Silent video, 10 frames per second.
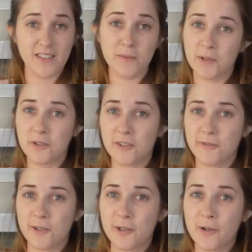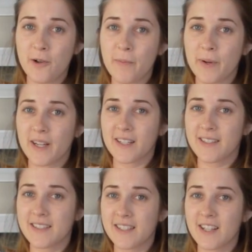look beautiful,
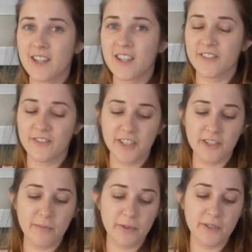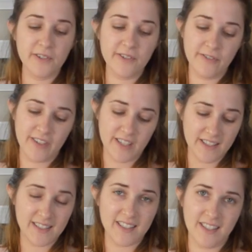but the real proof
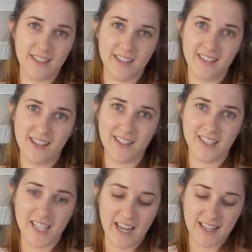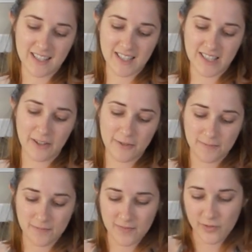is in the taste. So
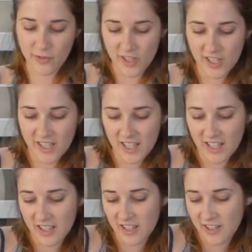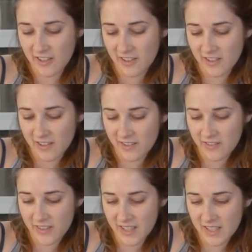we're gonna give
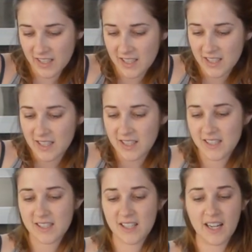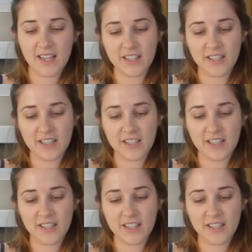this guy a